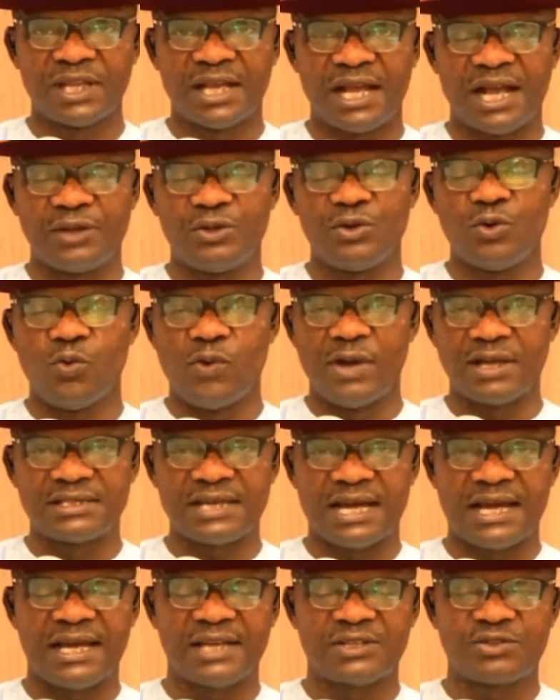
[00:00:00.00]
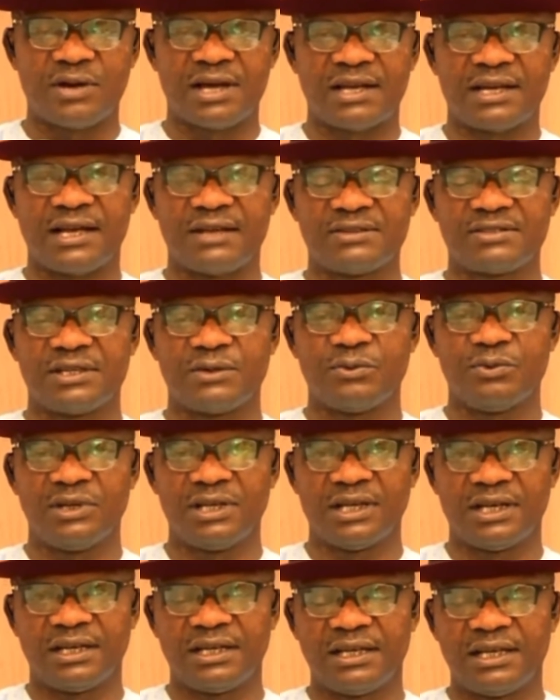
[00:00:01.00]
and you went ahead to announce a
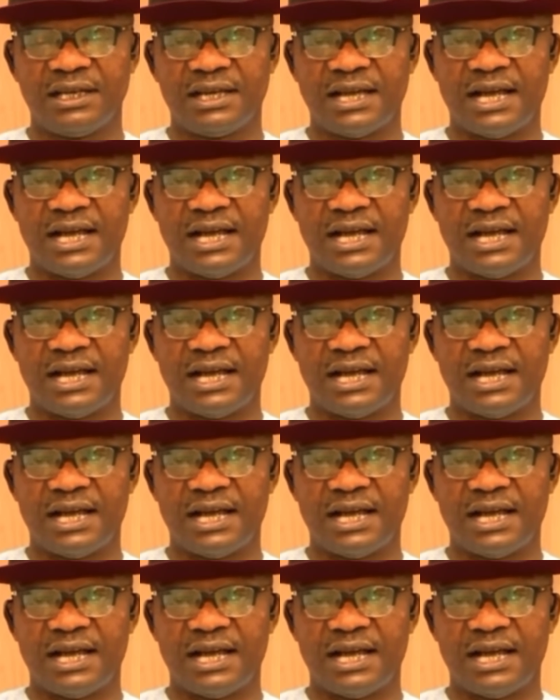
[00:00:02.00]
winner,